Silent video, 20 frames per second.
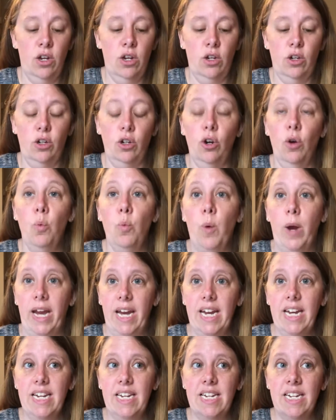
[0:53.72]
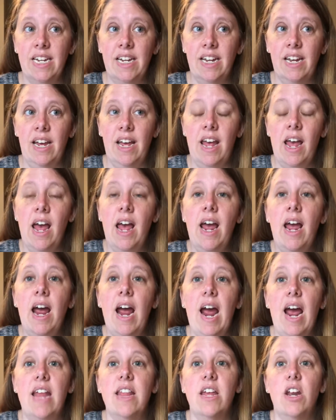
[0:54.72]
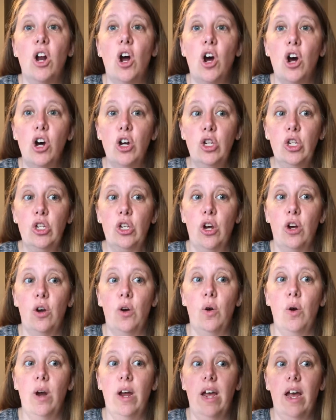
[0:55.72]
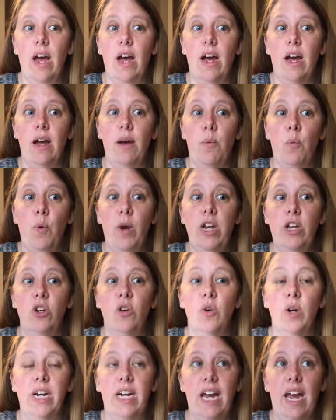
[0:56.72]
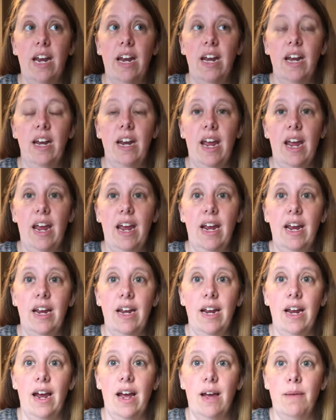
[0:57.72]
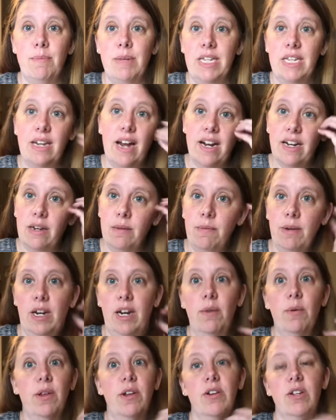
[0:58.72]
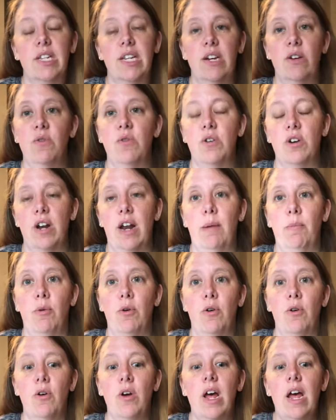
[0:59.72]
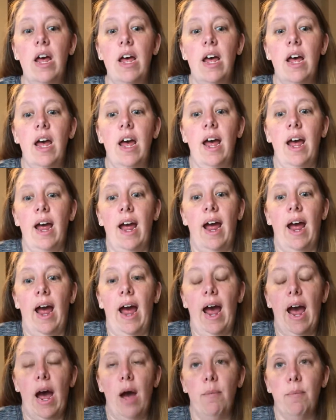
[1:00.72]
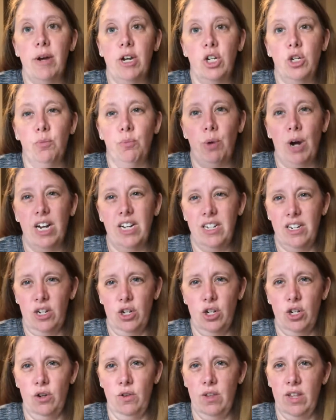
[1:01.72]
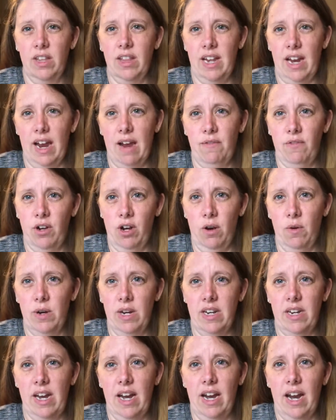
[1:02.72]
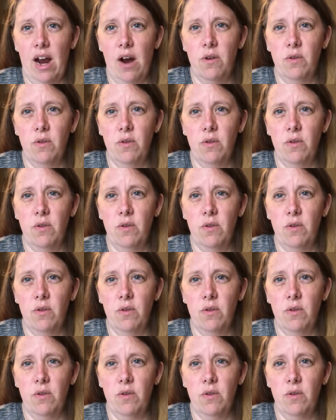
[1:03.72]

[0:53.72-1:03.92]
your weight, and then also, when you're getting a mastectomy, whether it's single or double, how much breast tissue that they have to go in and take out.